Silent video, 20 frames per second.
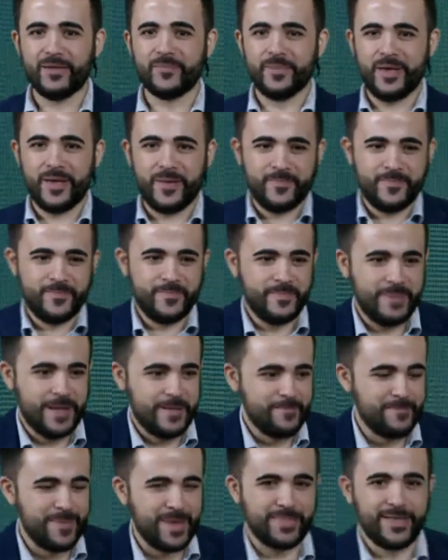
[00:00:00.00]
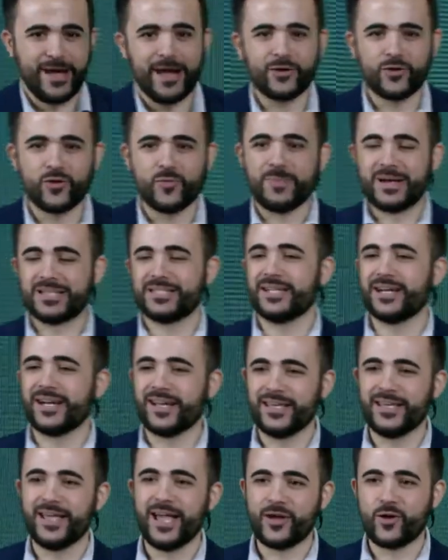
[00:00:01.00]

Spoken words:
Thank you very much.